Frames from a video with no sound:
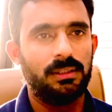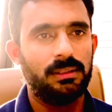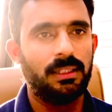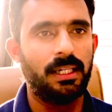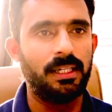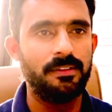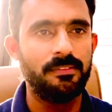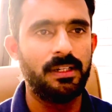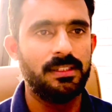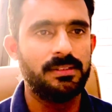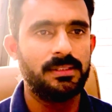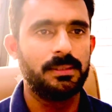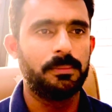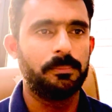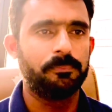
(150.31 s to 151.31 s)
the
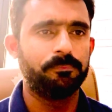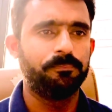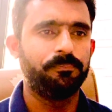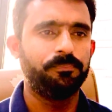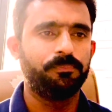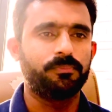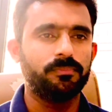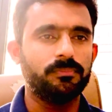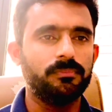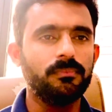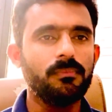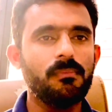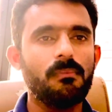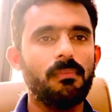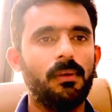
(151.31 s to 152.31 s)
invoice.
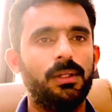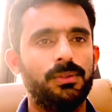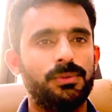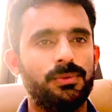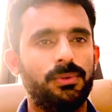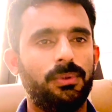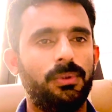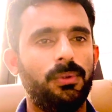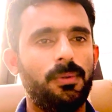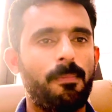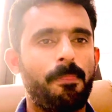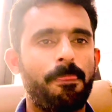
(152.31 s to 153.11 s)
So